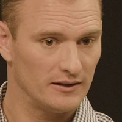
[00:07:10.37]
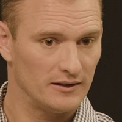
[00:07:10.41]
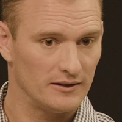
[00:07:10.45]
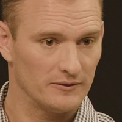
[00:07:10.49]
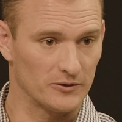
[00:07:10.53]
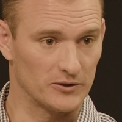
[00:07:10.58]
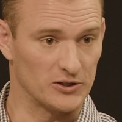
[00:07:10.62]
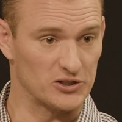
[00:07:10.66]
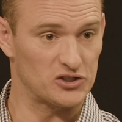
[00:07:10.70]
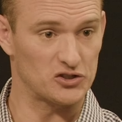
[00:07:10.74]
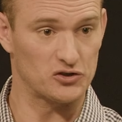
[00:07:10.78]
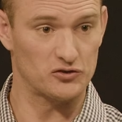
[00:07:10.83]

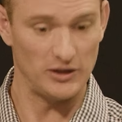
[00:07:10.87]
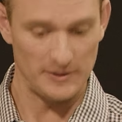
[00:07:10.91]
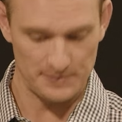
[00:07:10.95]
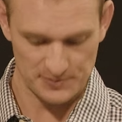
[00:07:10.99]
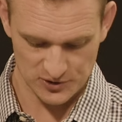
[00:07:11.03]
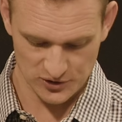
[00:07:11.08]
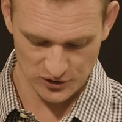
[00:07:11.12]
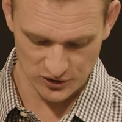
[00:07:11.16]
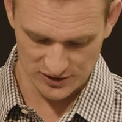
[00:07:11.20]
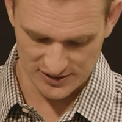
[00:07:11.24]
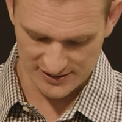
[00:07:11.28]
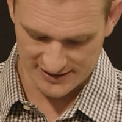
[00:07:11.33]
For the
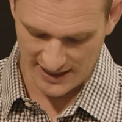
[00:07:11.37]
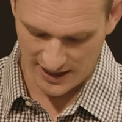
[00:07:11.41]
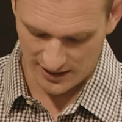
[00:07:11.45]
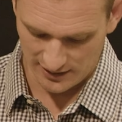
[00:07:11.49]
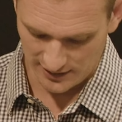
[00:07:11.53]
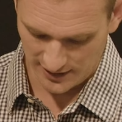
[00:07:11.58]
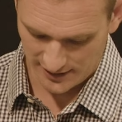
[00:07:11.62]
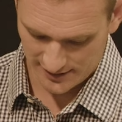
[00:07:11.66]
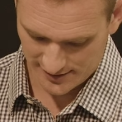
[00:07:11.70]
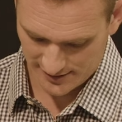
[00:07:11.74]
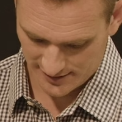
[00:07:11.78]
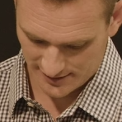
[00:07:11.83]
scriptures tell
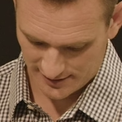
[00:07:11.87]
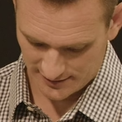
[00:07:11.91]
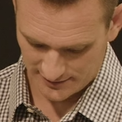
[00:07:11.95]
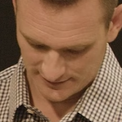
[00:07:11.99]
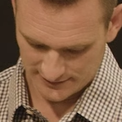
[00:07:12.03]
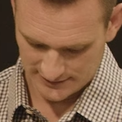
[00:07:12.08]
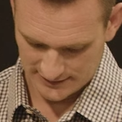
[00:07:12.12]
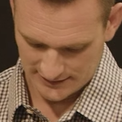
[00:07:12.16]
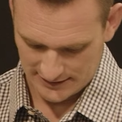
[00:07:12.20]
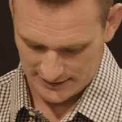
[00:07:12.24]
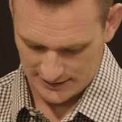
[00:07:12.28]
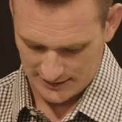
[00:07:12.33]
us
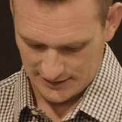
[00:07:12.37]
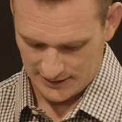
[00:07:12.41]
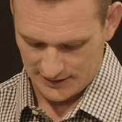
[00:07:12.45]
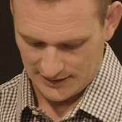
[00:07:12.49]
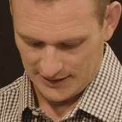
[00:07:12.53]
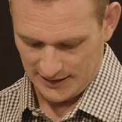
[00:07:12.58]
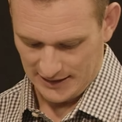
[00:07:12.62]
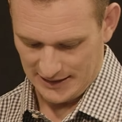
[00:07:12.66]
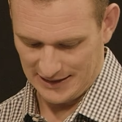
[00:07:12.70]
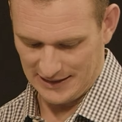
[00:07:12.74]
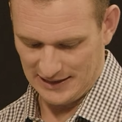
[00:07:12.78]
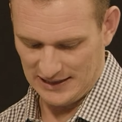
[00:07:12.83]

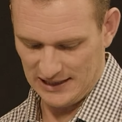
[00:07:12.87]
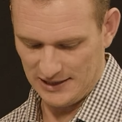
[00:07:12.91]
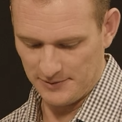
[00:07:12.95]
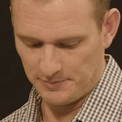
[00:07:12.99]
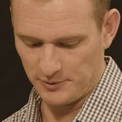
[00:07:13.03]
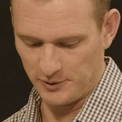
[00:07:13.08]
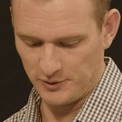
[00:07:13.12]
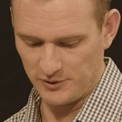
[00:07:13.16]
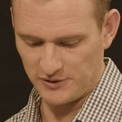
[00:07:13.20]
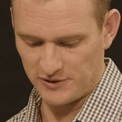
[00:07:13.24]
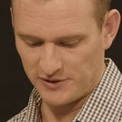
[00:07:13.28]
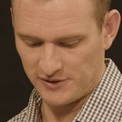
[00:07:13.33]
in
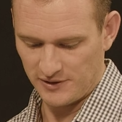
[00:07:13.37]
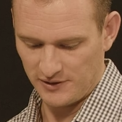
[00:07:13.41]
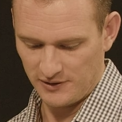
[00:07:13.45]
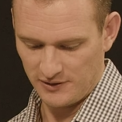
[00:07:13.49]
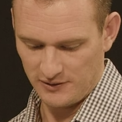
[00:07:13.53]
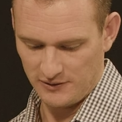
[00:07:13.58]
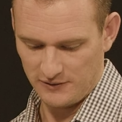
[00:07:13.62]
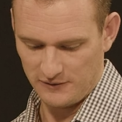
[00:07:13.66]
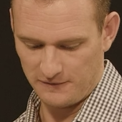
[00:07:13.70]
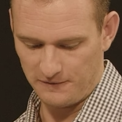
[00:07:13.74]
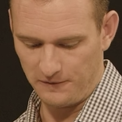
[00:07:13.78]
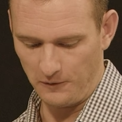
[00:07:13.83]
Hebrews
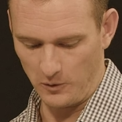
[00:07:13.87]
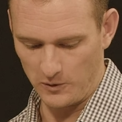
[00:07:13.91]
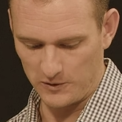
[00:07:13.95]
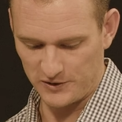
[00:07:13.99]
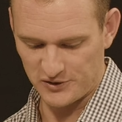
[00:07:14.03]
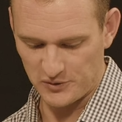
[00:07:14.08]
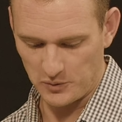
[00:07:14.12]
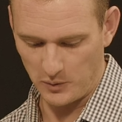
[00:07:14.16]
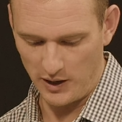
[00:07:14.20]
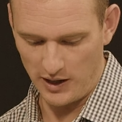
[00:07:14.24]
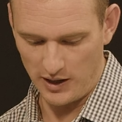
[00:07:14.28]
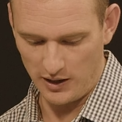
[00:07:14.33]

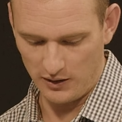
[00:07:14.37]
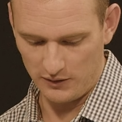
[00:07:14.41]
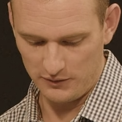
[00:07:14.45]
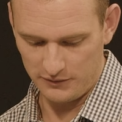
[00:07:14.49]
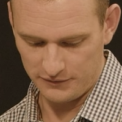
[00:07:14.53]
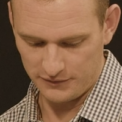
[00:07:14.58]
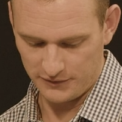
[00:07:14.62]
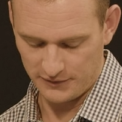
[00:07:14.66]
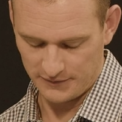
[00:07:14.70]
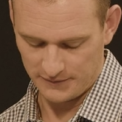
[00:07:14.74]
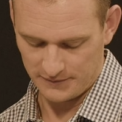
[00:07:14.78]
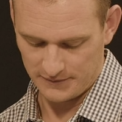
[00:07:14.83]

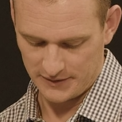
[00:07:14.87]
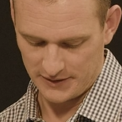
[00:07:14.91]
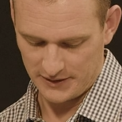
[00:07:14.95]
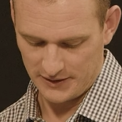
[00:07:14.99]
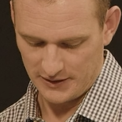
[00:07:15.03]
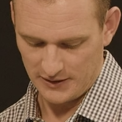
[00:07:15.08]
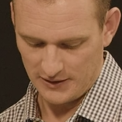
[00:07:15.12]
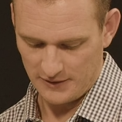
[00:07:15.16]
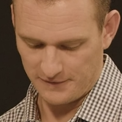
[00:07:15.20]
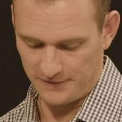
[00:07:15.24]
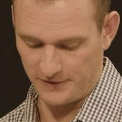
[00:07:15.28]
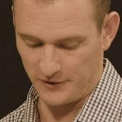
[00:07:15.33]
4:12,
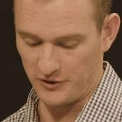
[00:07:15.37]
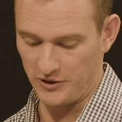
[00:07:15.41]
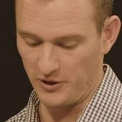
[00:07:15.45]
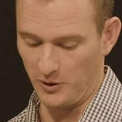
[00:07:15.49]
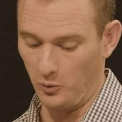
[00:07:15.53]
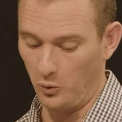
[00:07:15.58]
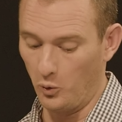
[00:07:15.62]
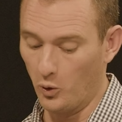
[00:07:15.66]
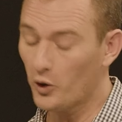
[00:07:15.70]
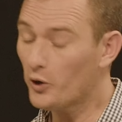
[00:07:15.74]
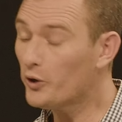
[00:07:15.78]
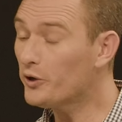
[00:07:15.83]
for the
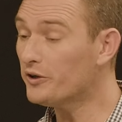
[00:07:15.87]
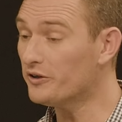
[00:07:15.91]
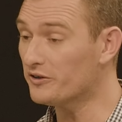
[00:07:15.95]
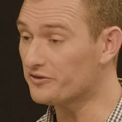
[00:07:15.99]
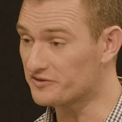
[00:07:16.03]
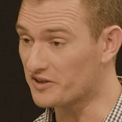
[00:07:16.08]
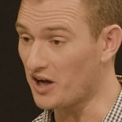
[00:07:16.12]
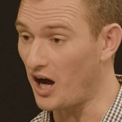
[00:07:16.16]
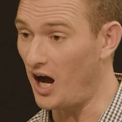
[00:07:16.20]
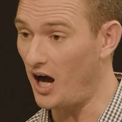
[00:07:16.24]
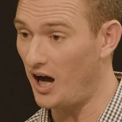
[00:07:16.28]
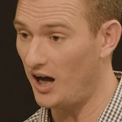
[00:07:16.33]
word of
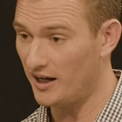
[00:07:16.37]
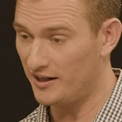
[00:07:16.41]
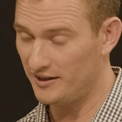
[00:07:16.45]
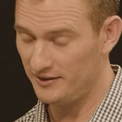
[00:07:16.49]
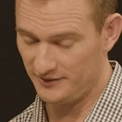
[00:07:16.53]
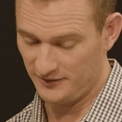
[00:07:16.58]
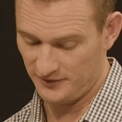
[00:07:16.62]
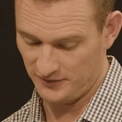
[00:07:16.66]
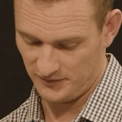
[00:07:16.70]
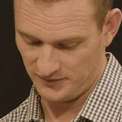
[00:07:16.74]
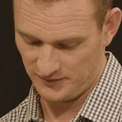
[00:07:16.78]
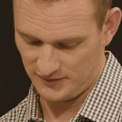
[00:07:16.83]
God
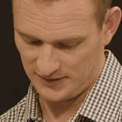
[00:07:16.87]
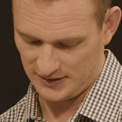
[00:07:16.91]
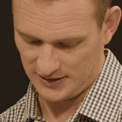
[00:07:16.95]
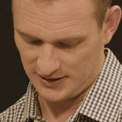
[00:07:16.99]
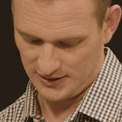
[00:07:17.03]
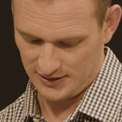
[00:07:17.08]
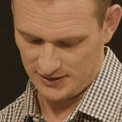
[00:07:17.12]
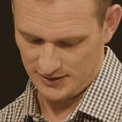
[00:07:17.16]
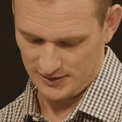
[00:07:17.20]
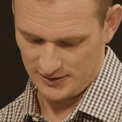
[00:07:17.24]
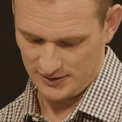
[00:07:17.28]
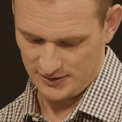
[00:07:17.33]

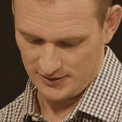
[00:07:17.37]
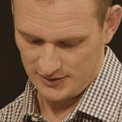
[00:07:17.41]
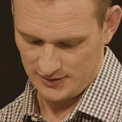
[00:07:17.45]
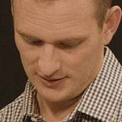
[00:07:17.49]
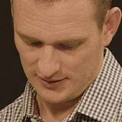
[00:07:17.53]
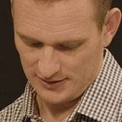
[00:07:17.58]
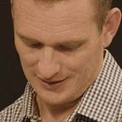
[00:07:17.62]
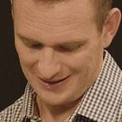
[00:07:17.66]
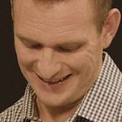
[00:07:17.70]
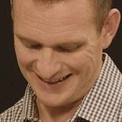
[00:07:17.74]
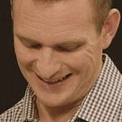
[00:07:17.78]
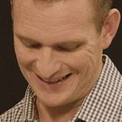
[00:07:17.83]

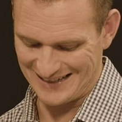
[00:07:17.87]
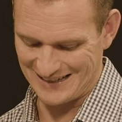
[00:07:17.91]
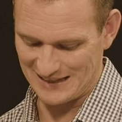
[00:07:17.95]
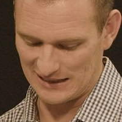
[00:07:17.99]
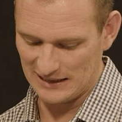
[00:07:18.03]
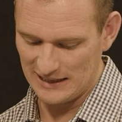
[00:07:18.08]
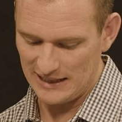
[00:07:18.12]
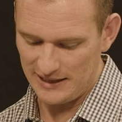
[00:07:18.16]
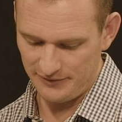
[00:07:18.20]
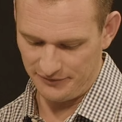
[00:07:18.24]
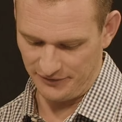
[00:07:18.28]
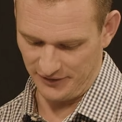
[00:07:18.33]
is
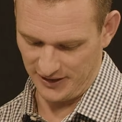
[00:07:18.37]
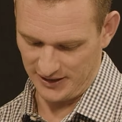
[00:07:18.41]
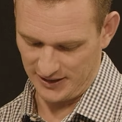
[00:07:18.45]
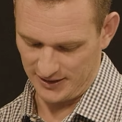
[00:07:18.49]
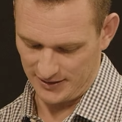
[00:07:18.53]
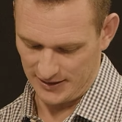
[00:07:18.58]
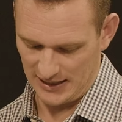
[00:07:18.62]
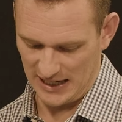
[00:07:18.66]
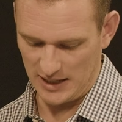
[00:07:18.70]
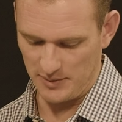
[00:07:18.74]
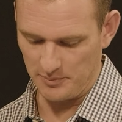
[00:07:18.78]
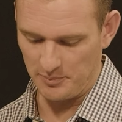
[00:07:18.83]

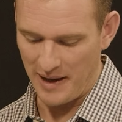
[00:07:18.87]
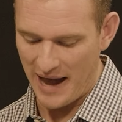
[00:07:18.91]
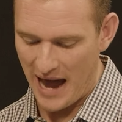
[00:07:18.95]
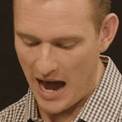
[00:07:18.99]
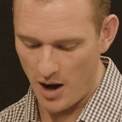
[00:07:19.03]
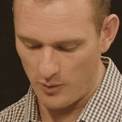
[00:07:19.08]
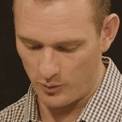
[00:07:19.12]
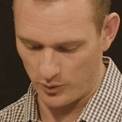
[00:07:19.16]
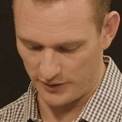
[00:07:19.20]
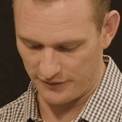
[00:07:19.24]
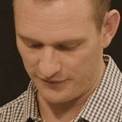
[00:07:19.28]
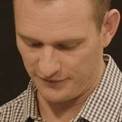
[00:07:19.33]
living and
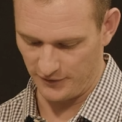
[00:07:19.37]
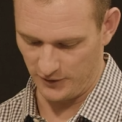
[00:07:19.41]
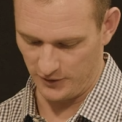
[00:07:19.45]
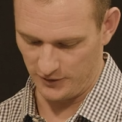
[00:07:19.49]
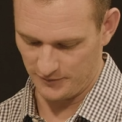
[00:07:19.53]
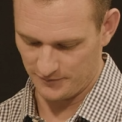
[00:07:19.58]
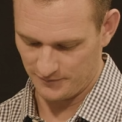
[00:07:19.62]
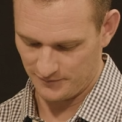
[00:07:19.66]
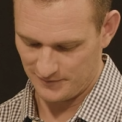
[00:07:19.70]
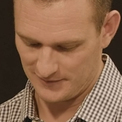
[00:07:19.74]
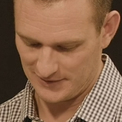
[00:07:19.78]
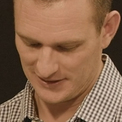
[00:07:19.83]

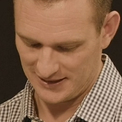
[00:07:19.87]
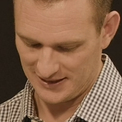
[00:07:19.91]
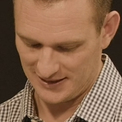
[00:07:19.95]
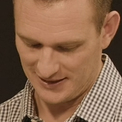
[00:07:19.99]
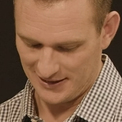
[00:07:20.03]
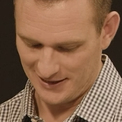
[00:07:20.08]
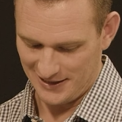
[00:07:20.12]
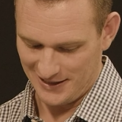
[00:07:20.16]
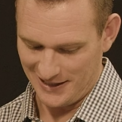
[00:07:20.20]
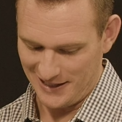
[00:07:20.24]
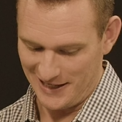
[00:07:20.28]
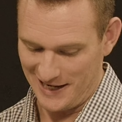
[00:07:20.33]
powerful
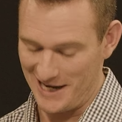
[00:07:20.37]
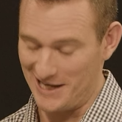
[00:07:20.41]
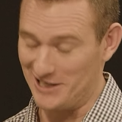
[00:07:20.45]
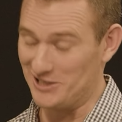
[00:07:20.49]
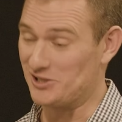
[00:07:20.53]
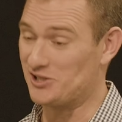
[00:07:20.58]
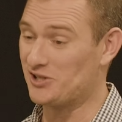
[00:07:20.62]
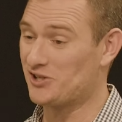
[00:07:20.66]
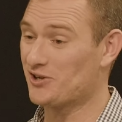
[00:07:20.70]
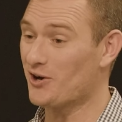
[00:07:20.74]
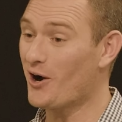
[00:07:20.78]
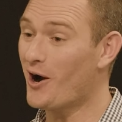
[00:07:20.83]
and
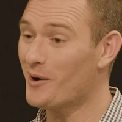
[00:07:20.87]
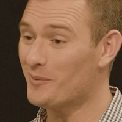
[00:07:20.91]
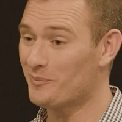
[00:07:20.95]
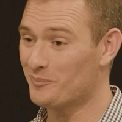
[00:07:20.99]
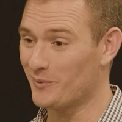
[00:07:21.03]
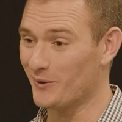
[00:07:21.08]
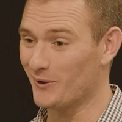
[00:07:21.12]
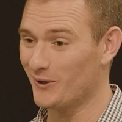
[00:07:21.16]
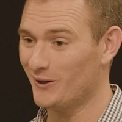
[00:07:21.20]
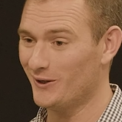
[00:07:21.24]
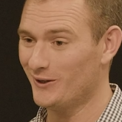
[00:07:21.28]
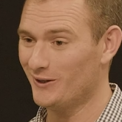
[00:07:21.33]

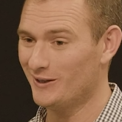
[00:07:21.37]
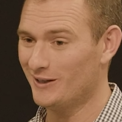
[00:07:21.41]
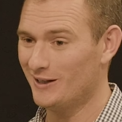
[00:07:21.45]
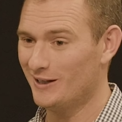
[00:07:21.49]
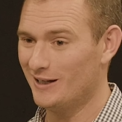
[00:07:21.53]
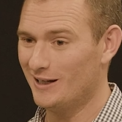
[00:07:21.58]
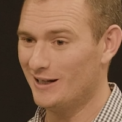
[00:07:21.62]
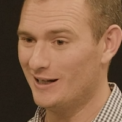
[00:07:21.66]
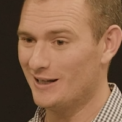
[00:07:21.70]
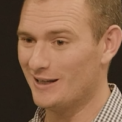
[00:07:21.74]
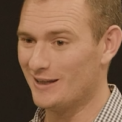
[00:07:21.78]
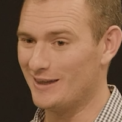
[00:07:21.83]
sharper
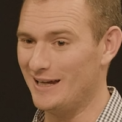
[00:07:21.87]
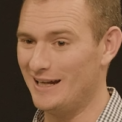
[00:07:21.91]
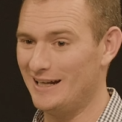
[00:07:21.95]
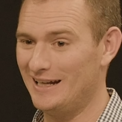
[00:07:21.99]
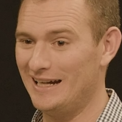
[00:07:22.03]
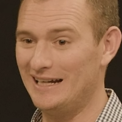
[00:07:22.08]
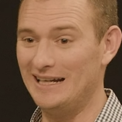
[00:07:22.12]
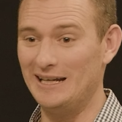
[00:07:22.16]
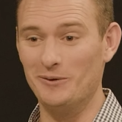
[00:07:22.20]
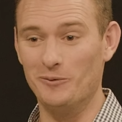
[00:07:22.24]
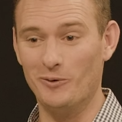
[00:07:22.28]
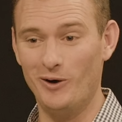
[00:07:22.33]
than
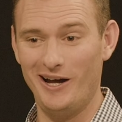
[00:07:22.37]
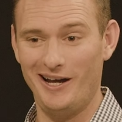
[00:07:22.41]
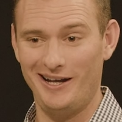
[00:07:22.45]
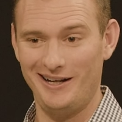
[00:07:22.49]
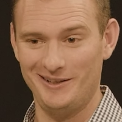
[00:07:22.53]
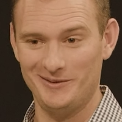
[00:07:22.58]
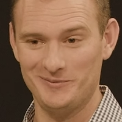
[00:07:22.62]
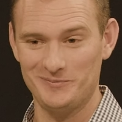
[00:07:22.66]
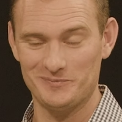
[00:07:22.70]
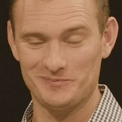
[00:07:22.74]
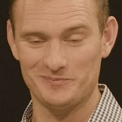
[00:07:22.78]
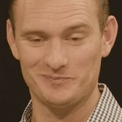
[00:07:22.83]
any what?